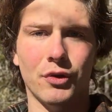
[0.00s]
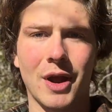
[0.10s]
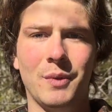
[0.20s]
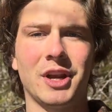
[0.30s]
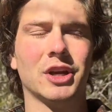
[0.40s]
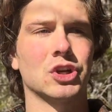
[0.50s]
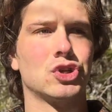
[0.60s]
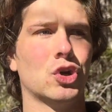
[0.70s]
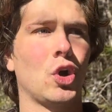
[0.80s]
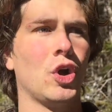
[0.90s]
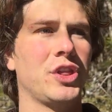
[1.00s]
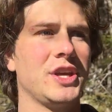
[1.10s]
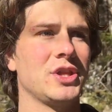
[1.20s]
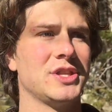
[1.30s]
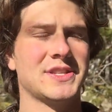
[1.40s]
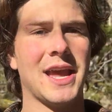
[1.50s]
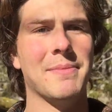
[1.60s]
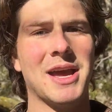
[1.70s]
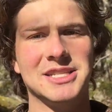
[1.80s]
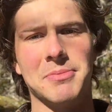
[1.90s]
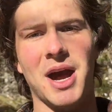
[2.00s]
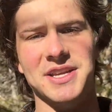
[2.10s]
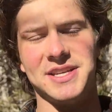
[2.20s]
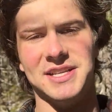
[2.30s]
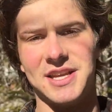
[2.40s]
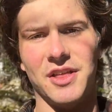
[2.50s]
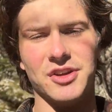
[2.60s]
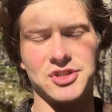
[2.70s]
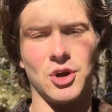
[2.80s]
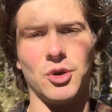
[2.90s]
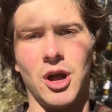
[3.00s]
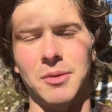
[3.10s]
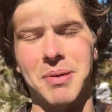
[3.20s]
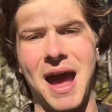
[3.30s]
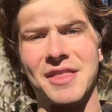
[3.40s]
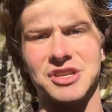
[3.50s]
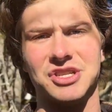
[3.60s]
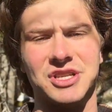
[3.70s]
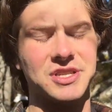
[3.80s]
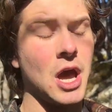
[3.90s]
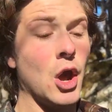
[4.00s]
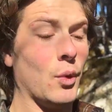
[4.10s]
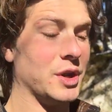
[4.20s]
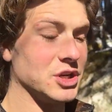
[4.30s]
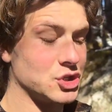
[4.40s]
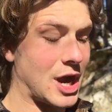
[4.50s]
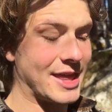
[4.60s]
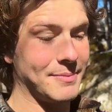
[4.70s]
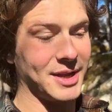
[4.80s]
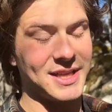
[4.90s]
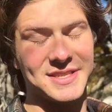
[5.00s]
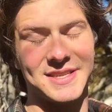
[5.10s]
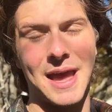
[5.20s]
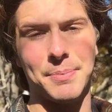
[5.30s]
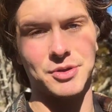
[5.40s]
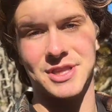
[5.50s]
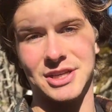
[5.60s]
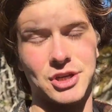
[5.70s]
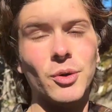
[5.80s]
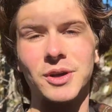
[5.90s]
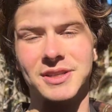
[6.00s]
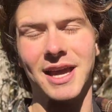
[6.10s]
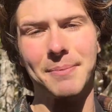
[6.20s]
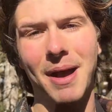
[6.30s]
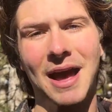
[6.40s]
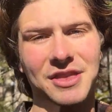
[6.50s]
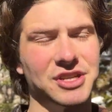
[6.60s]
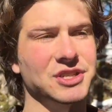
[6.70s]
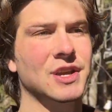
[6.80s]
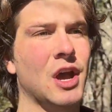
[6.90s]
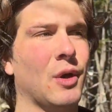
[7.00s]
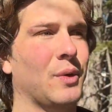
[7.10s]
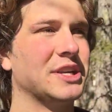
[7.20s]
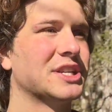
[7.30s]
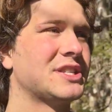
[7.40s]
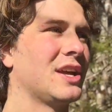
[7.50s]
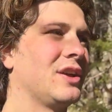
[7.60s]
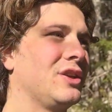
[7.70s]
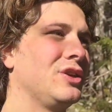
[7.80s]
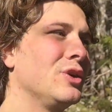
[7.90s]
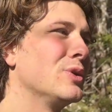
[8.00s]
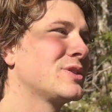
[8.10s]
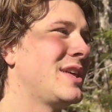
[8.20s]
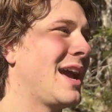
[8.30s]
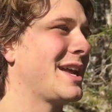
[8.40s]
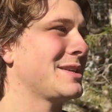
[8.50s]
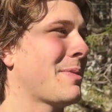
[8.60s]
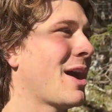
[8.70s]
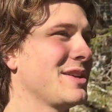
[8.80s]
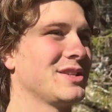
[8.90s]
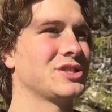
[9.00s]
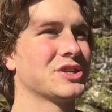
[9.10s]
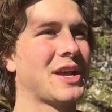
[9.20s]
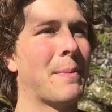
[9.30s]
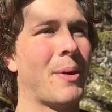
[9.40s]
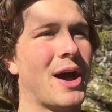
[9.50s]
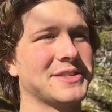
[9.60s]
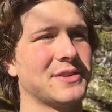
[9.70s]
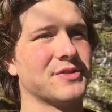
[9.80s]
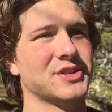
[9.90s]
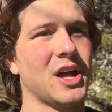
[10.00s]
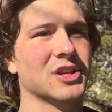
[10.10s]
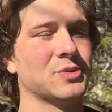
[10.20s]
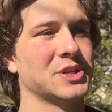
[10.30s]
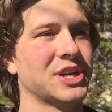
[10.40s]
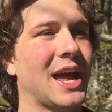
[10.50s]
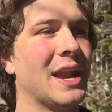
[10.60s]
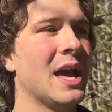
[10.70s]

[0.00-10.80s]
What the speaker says: right? We didn't control the same antibodies against other so-called pathogens. We didn't try them against samples that don't contain pathogens. We just used the antibodies and just got positive results, which again,